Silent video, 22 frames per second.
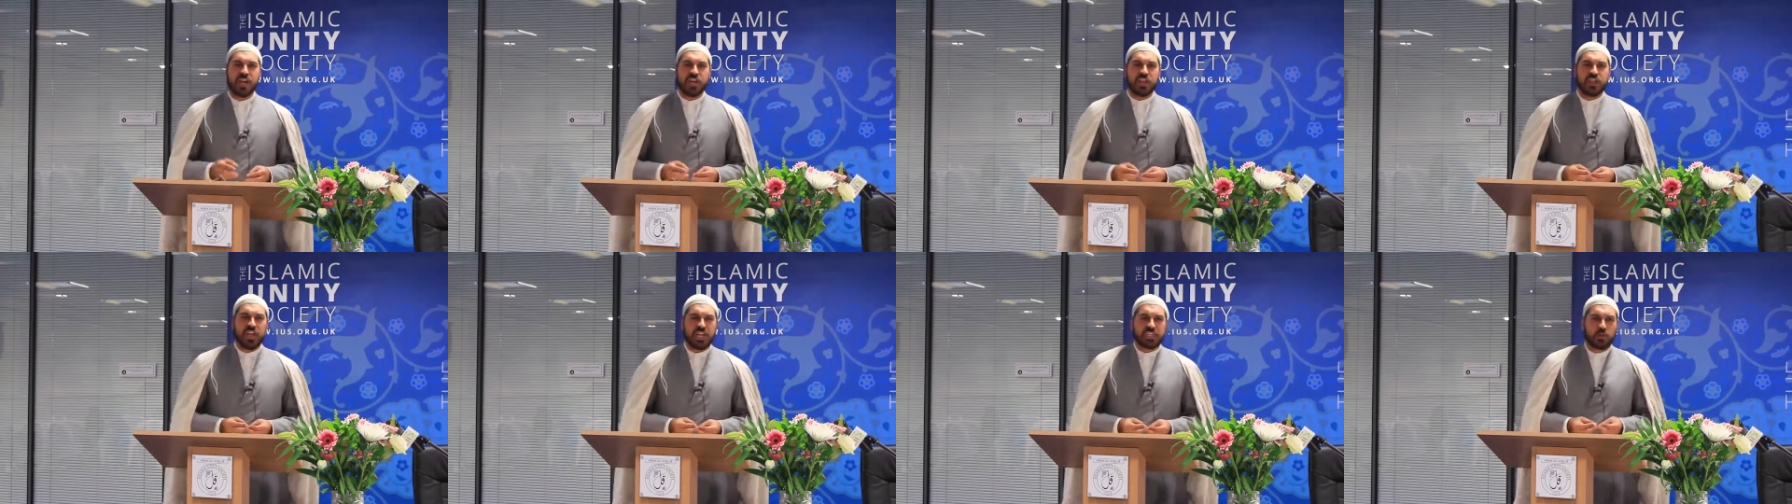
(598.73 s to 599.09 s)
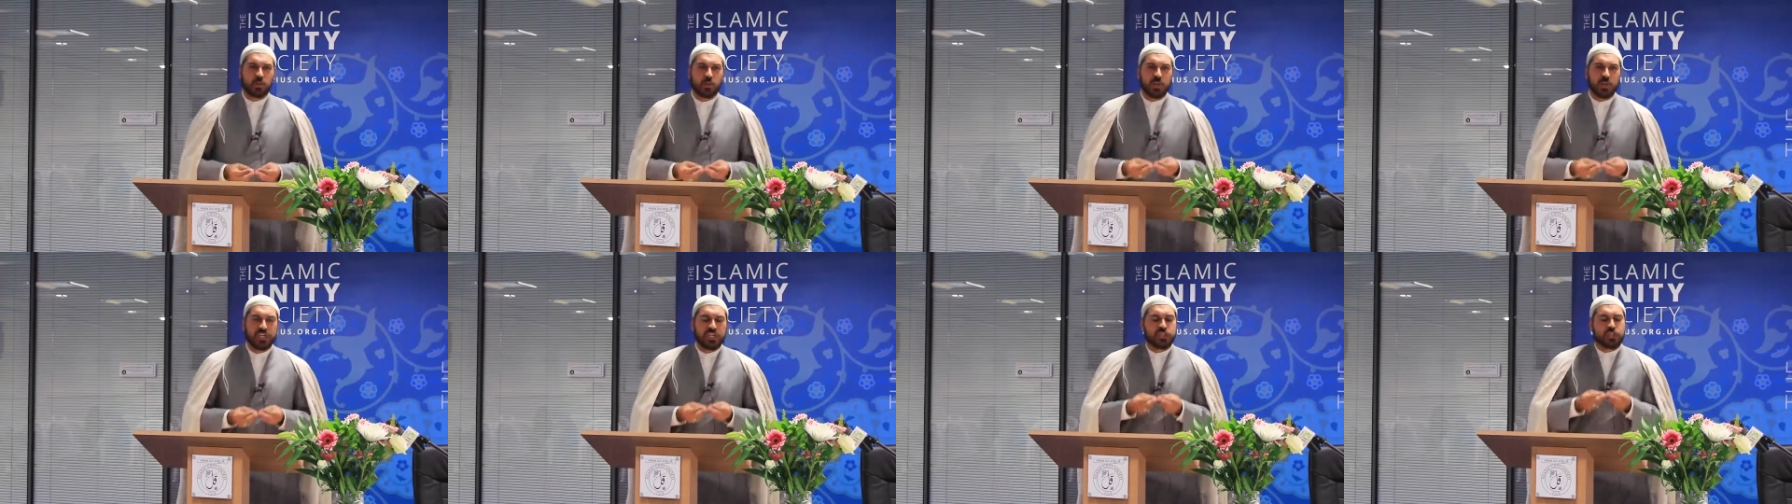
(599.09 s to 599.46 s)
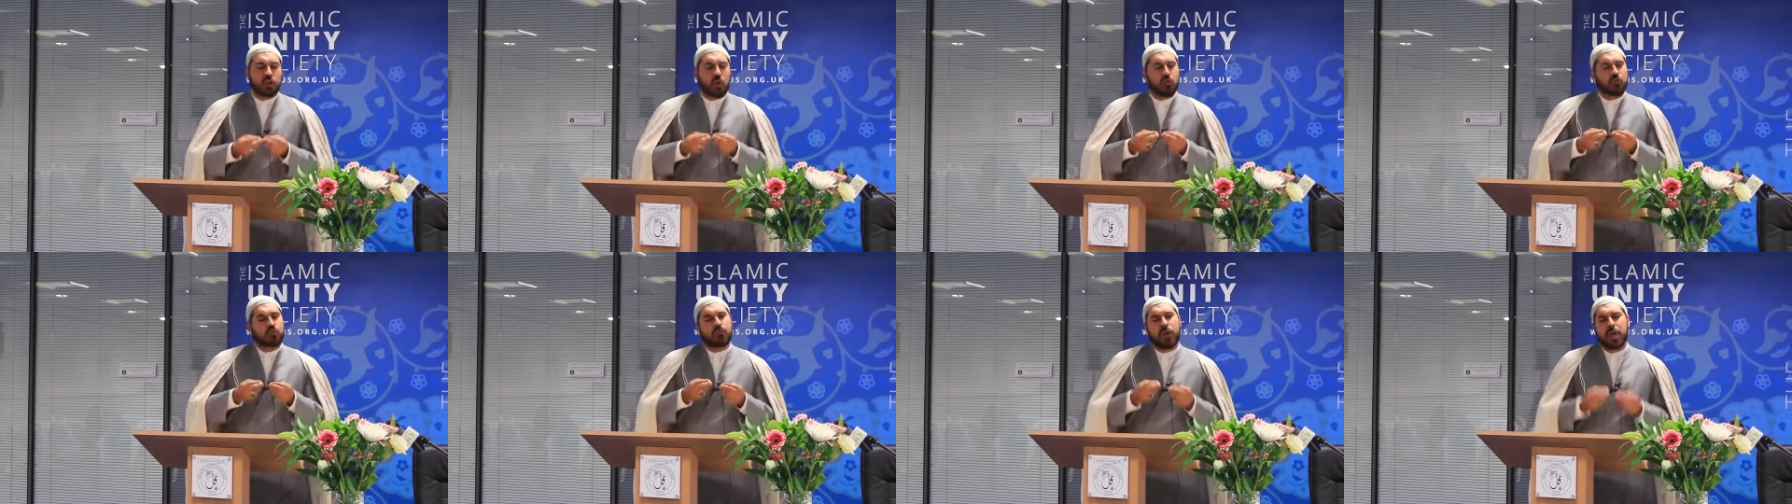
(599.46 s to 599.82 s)
that we
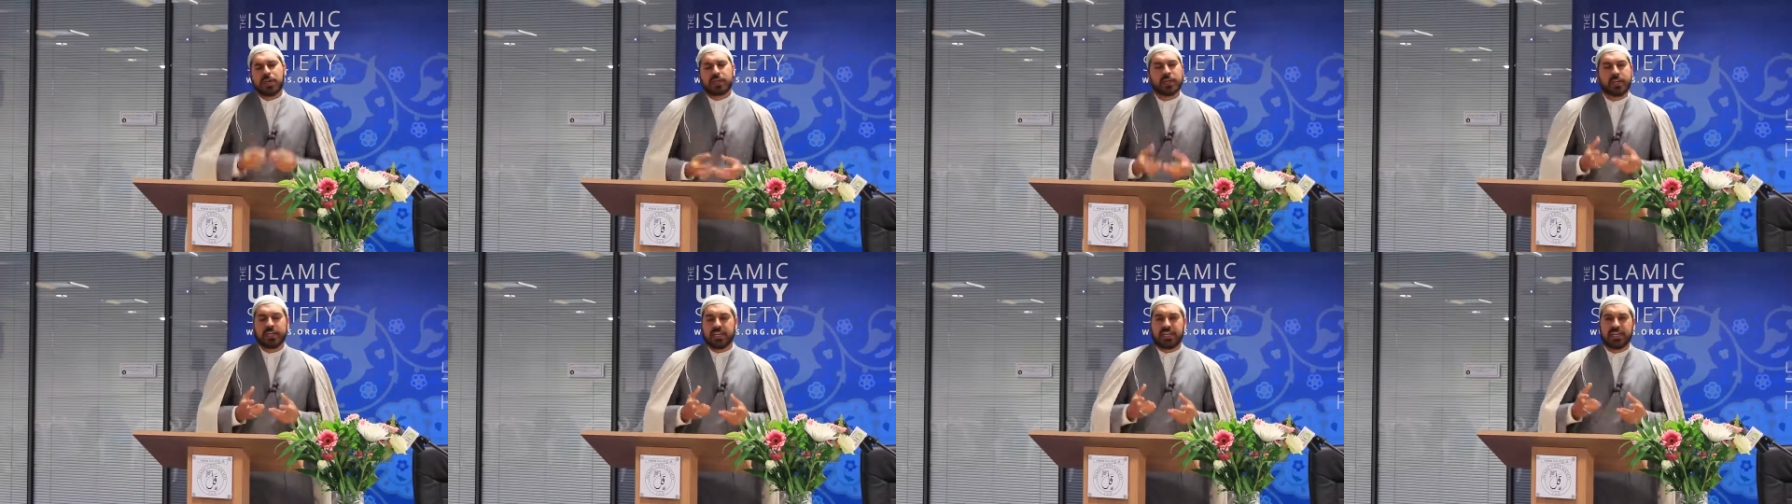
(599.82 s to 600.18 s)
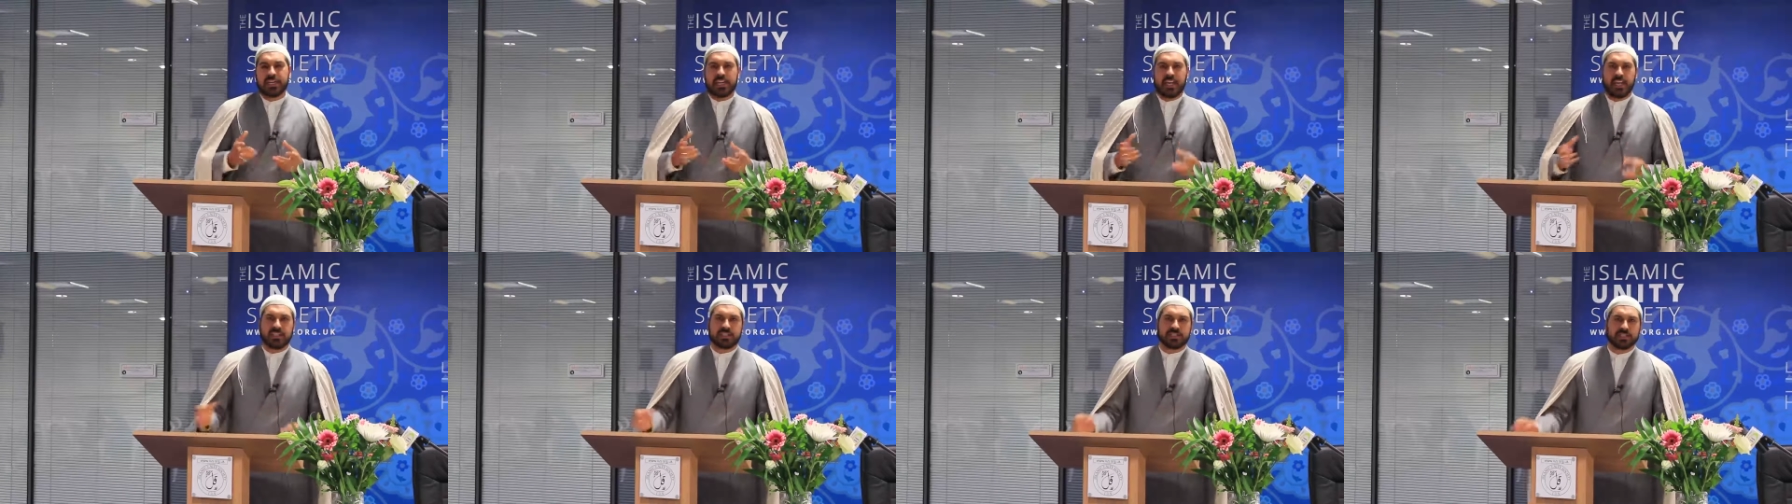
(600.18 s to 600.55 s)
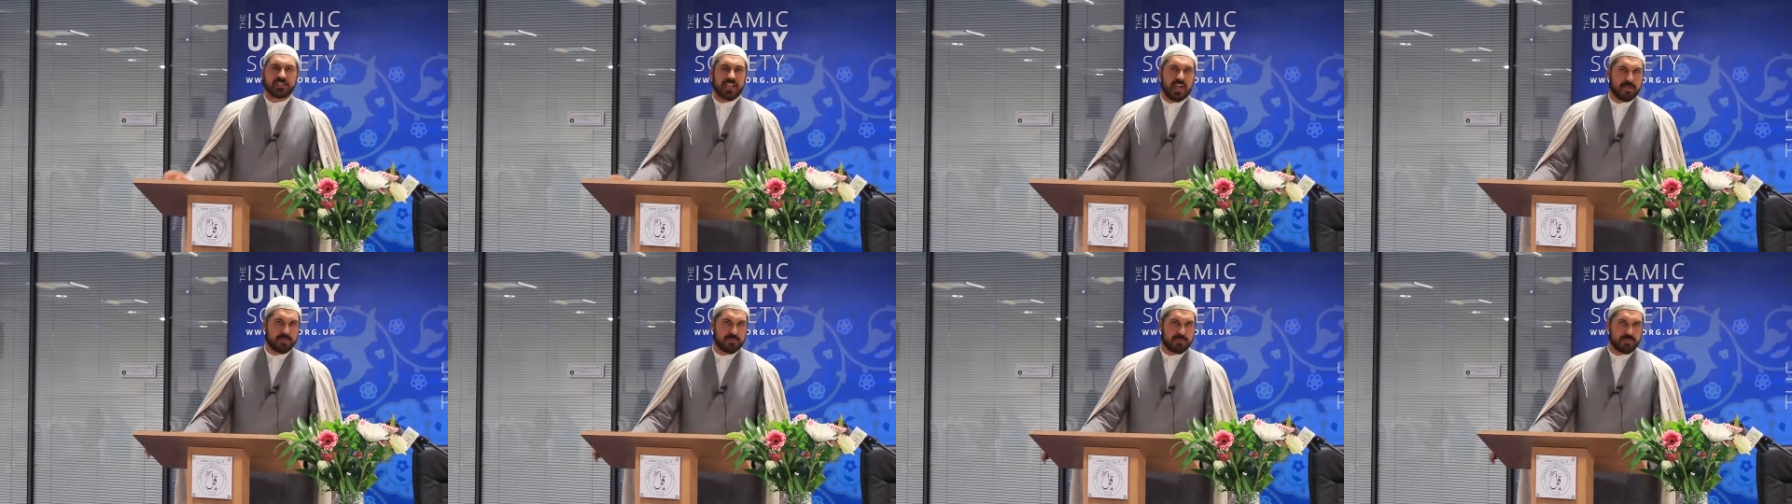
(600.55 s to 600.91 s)
so readily
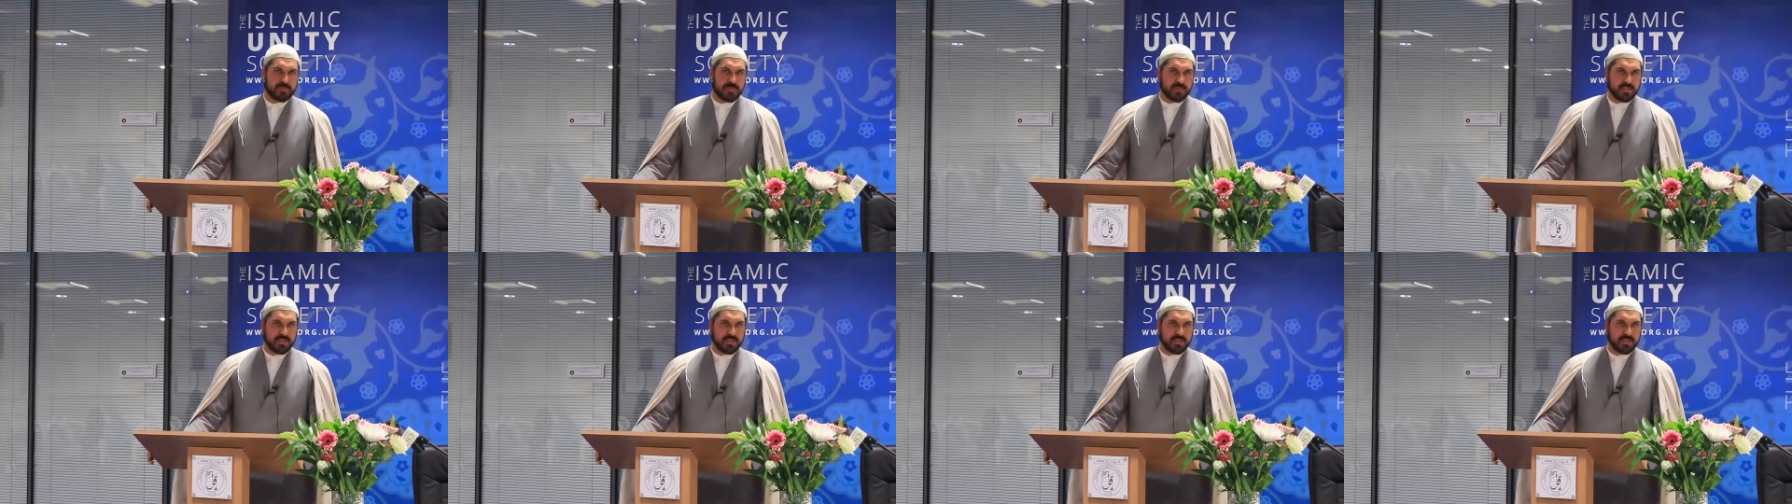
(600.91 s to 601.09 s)
accept.